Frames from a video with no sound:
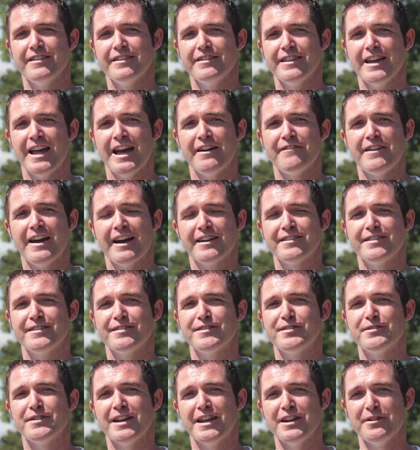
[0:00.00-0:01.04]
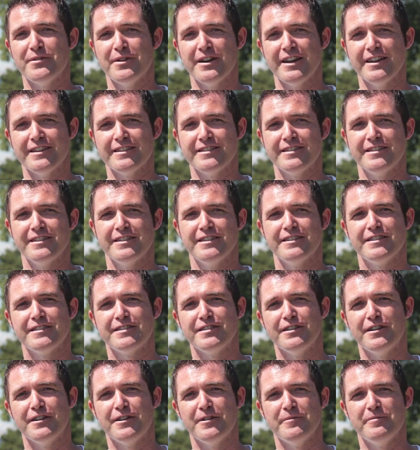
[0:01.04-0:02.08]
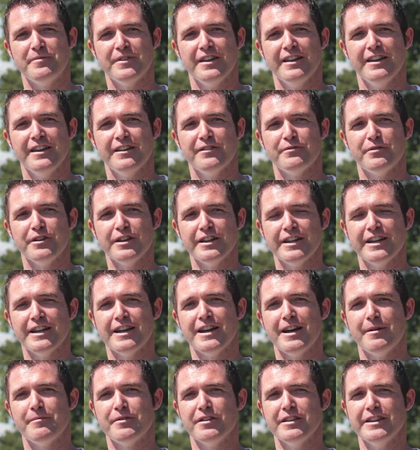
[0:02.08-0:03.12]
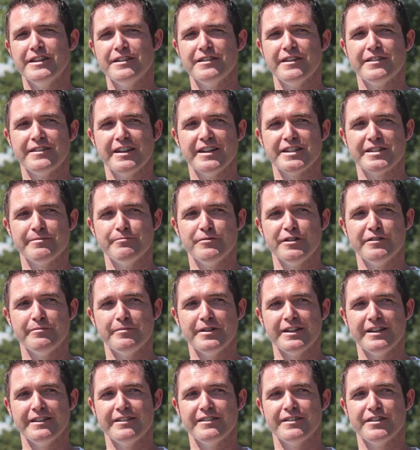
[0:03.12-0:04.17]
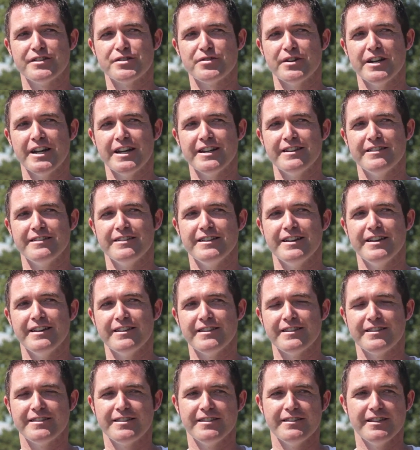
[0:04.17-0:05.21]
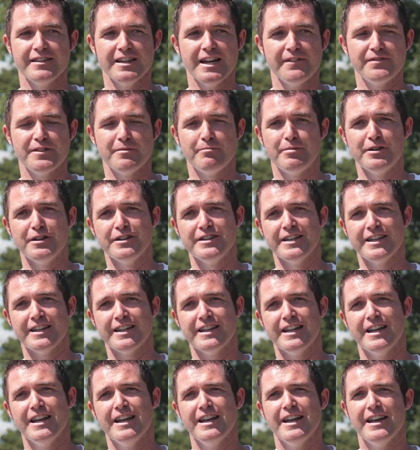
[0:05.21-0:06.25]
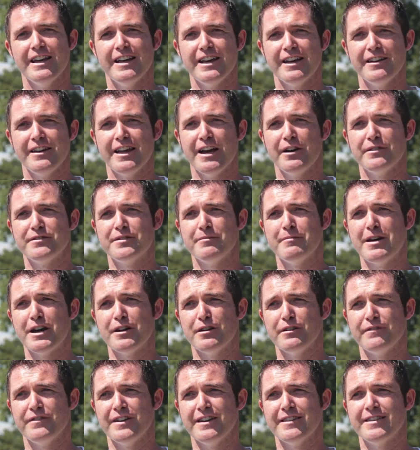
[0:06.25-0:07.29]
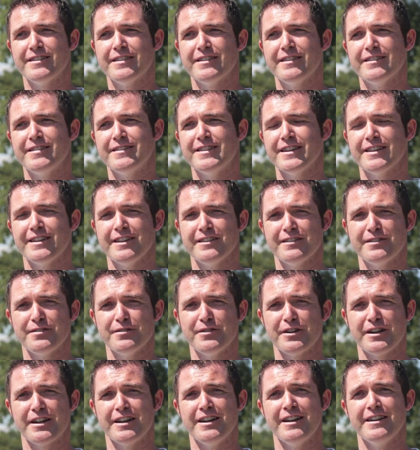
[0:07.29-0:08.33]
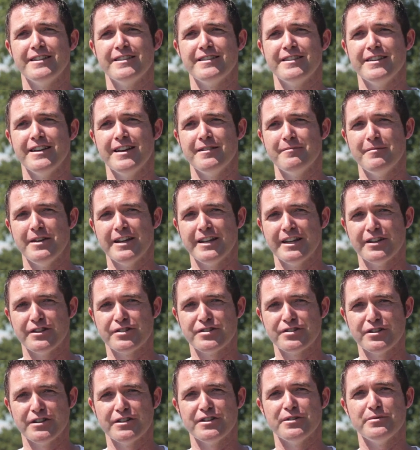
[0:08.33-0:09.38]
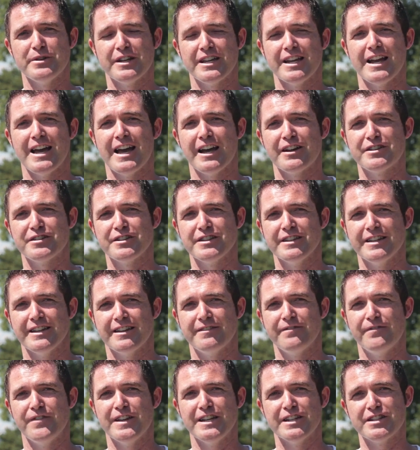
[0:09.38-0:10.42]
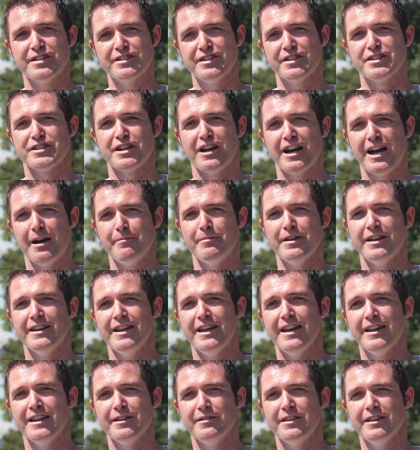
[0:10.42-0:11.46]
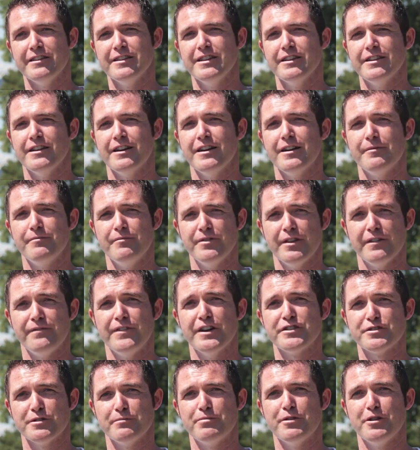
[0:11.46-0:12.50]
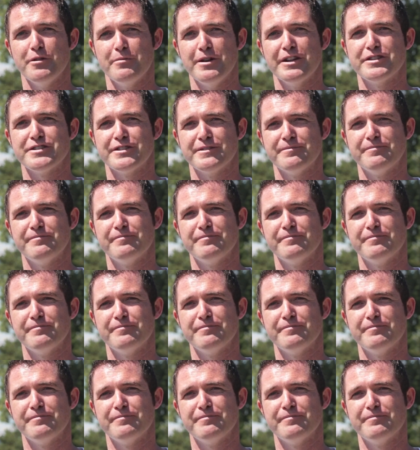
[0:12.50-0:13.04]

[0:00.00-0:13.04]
they have access to it anyways. So really, the legalization movement, the train is left the building, and now it's a matter of us sticking to our guns and making sure that we can actually finish the job and end the federal prohibition.